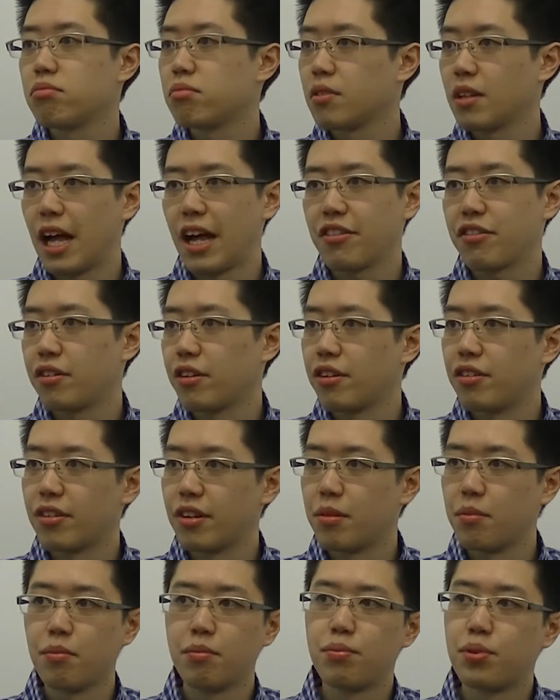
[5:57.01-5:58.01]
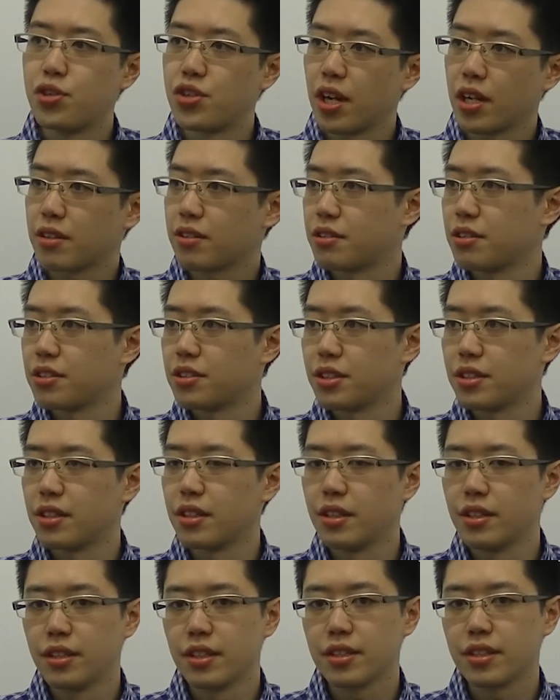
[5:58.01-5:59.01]
glasses, in projectors,
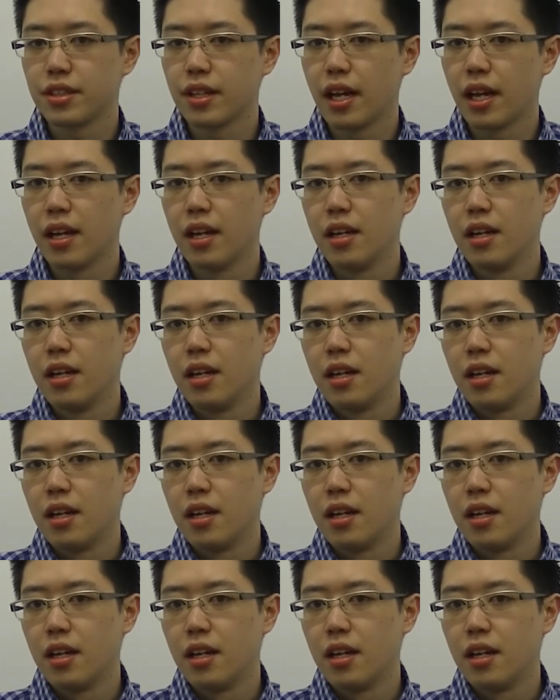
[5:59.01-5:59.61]
and this and that.